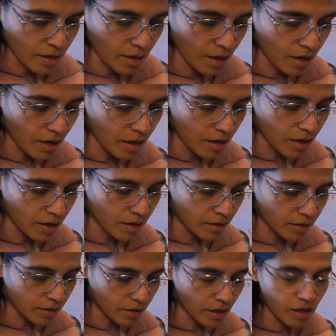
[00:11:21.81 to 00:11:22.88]

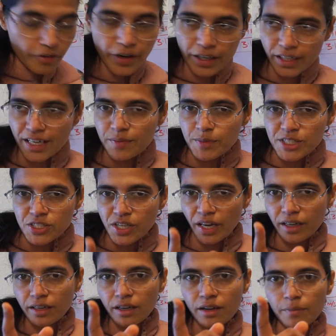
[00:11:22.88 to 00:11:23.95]
Alright, let me check